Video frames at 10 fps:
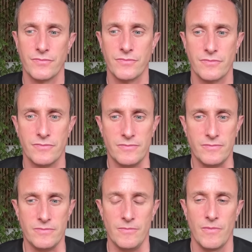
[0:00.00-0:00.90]

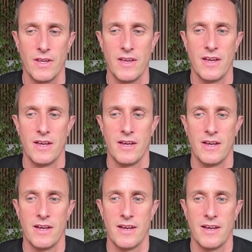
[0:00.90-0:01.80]

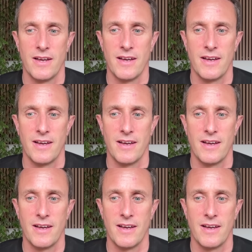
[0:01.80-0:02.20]
[no speech]